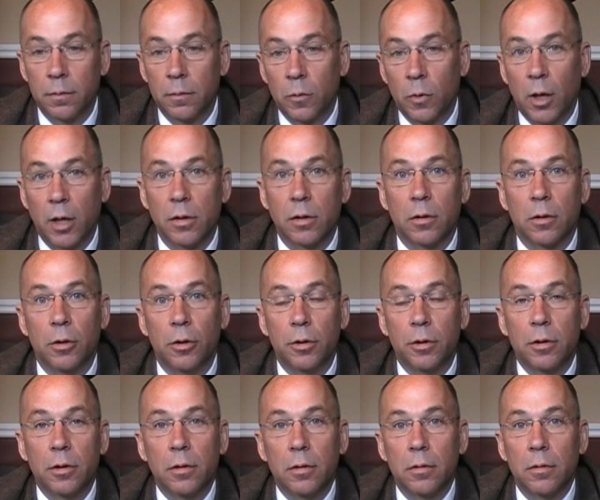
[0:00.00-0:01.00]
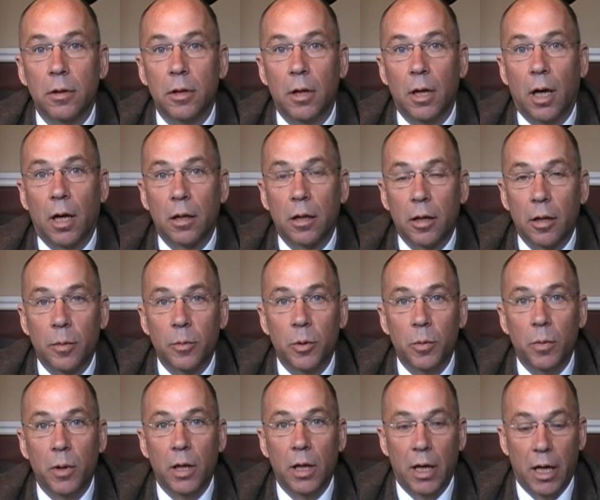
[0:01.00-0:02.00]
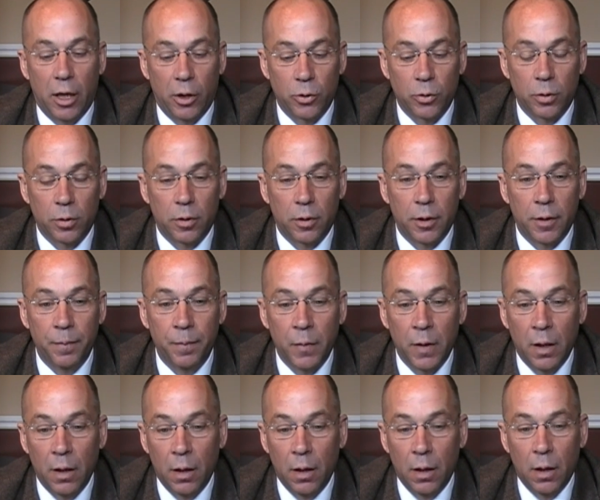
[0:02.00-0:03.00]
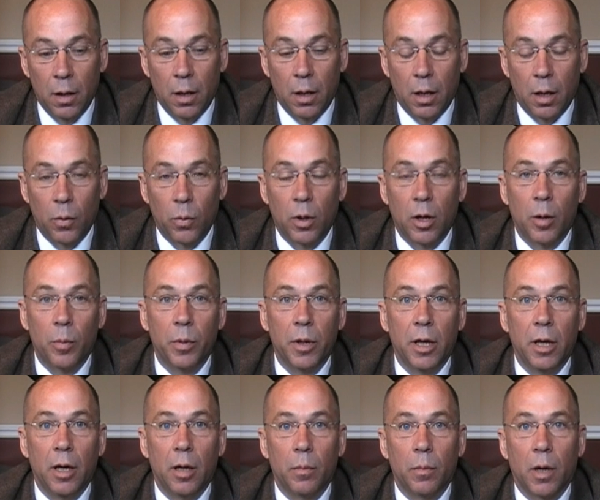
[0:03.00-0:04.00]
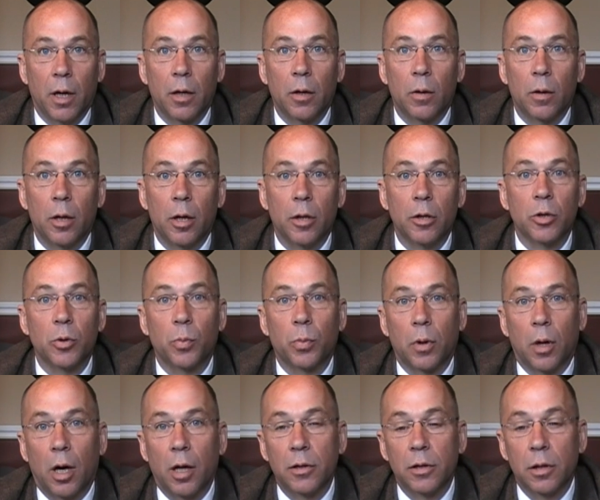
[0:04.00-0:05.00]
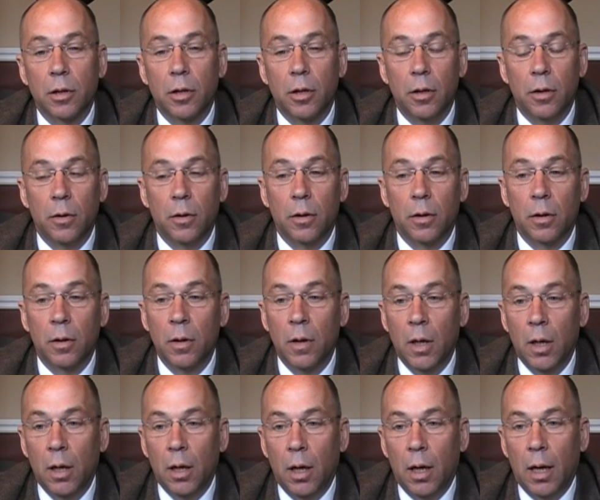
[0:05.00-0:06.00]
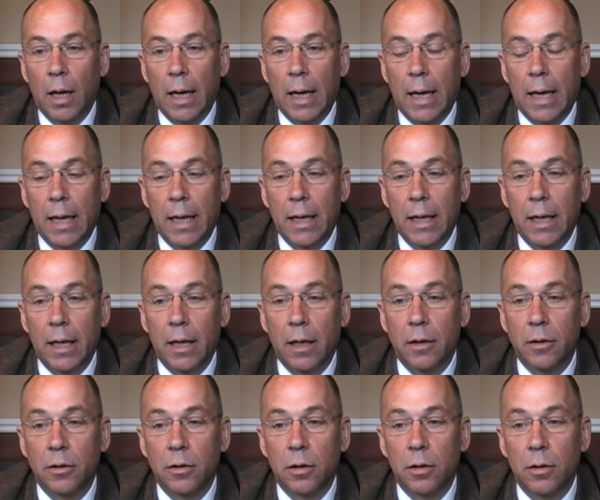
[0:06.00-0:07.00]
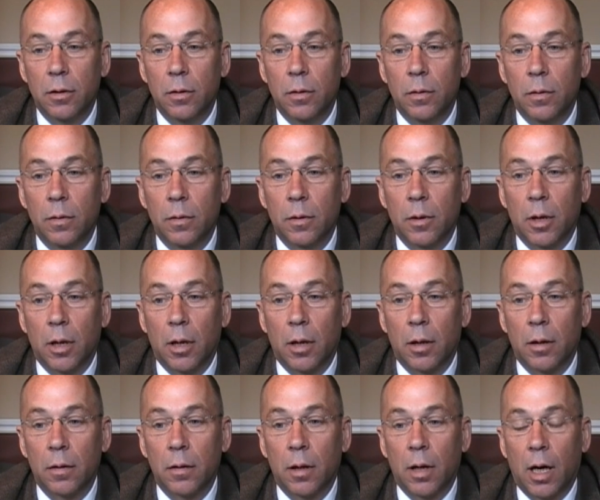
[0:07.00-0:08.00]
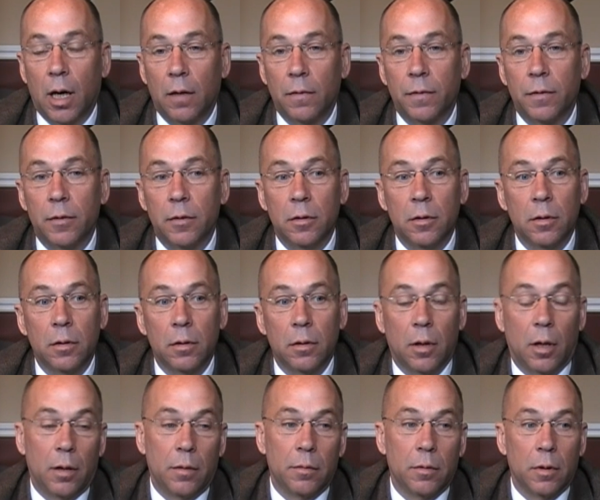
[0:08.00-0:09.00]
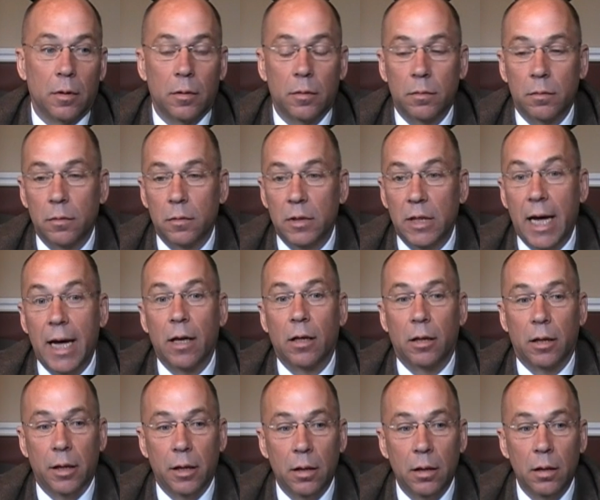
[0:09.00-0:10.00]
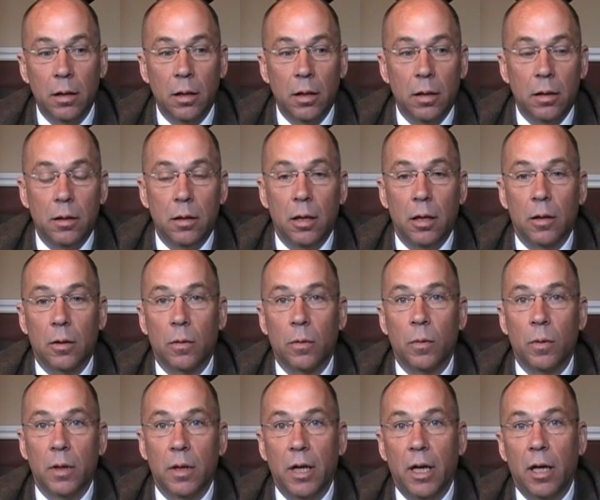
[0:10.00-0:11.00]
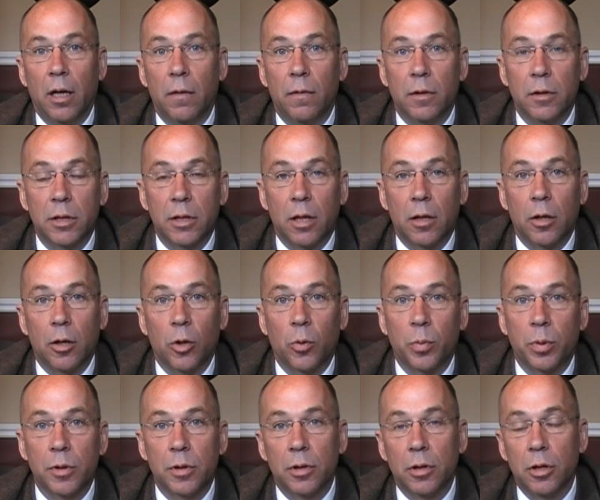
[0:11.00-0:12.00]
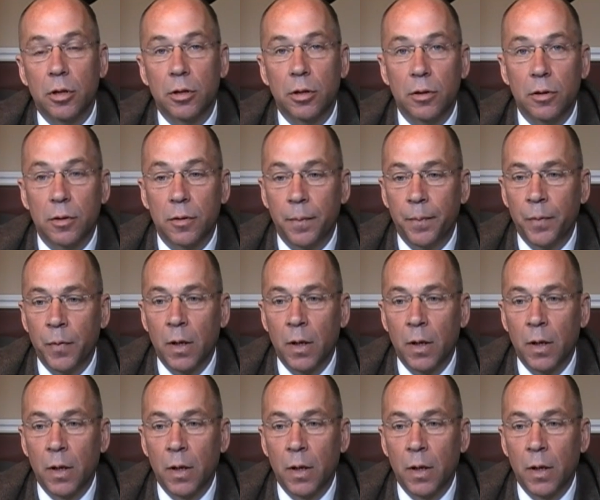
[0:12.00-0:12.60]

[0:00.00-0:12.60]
resolution did not come to me naturally. When I began my career as a prosecutor, I had to often daily deal with adversarial positions.